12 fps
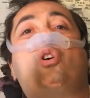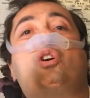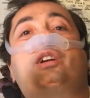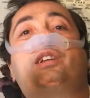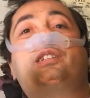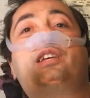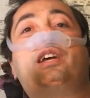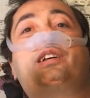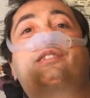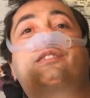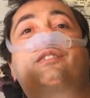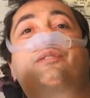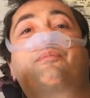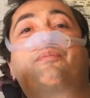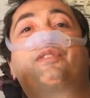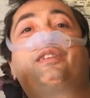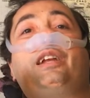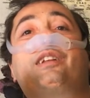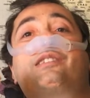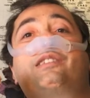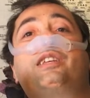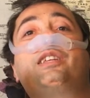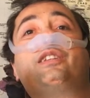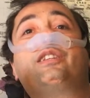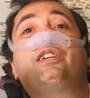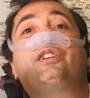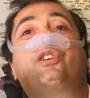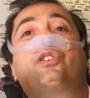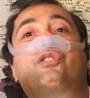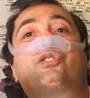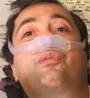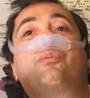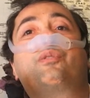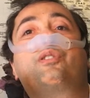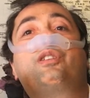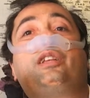architects, and city leaders,